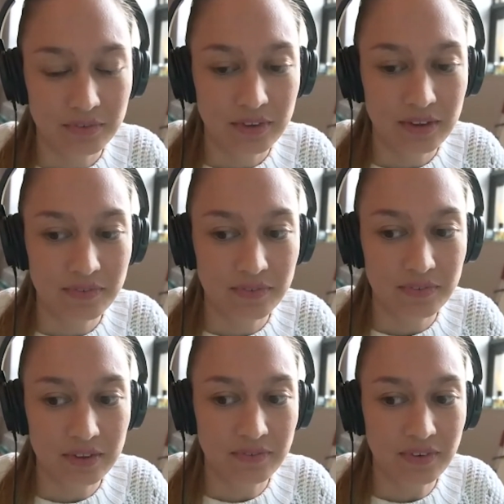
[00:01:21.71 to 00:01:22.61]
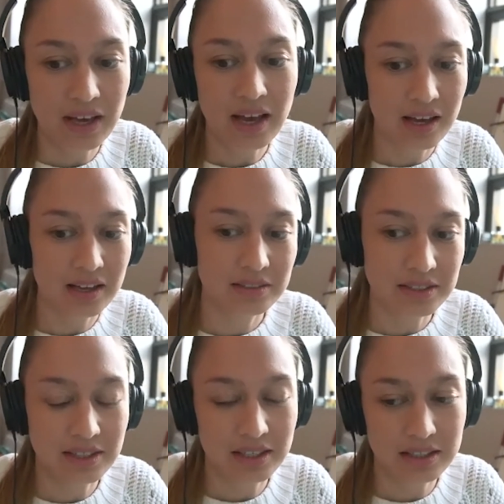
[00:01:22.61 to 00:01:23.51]
if I had
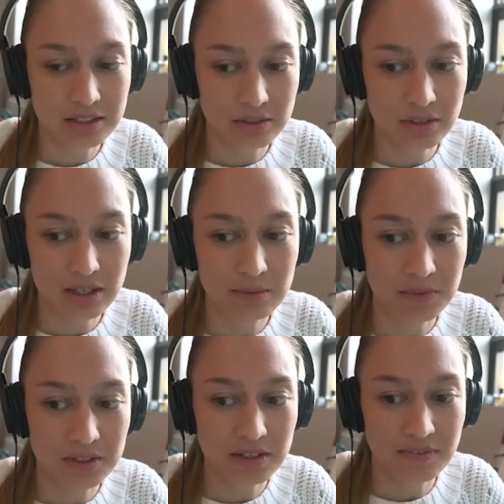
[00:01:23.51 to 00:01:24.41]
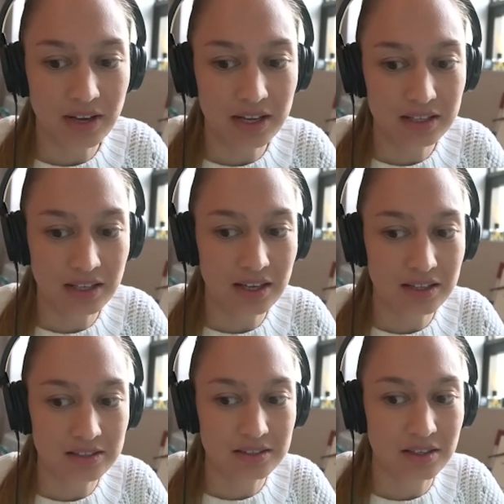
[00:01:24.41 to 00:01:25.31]
decided to keep the Defiant
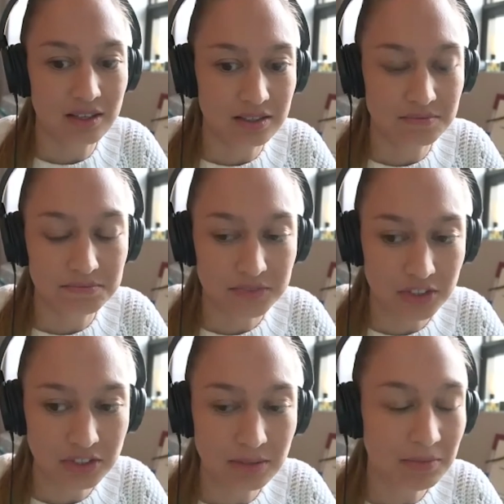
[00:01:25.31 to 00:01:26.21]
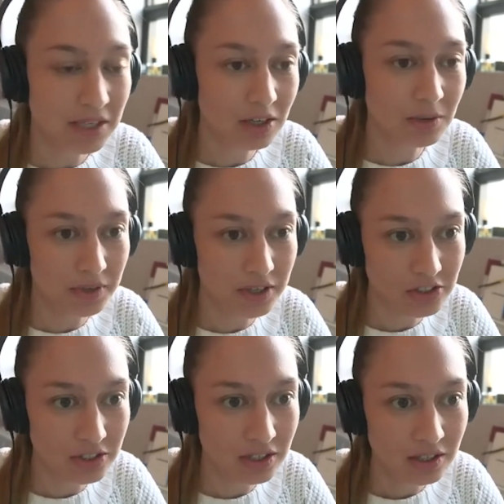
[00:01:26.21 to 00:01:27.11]
as just a media
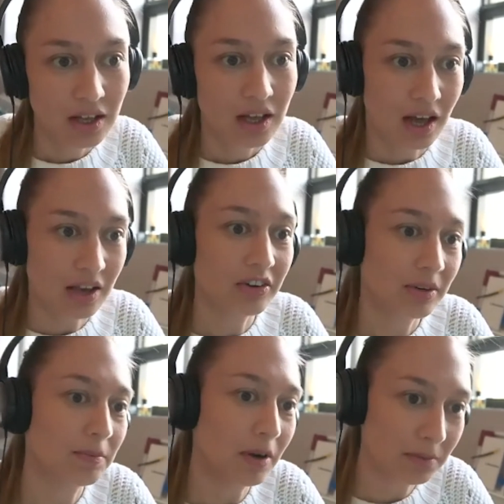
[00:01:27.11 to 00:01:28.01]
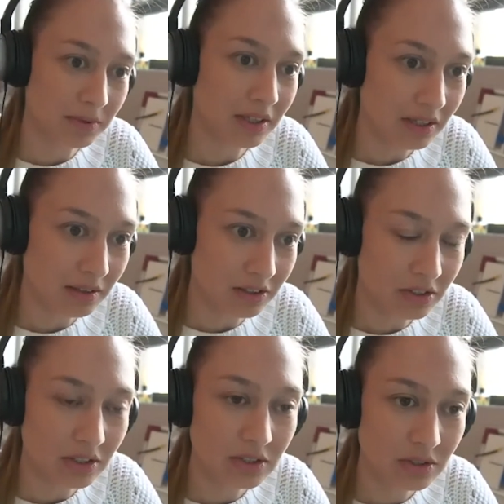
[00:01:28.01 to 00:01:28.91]
operation, I could have probably
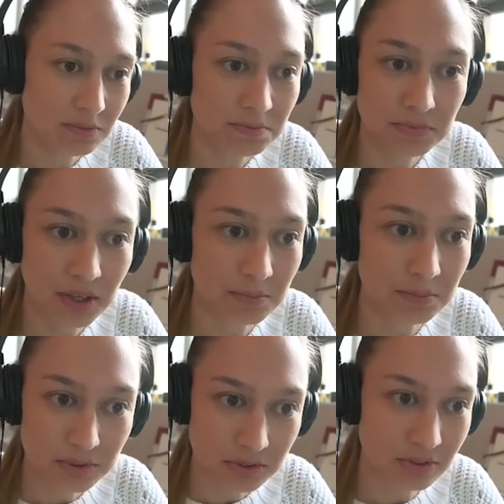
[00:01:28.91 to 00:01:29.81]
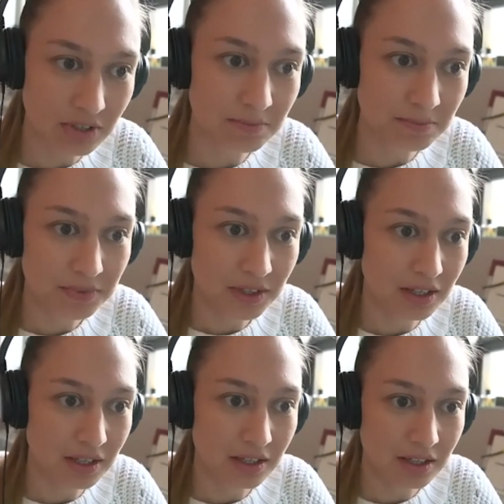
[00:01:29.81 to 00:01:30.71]
continued to bootstrap
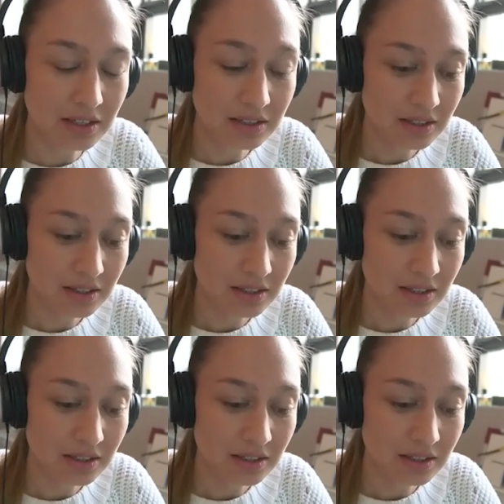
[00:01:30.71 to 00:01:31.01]
it.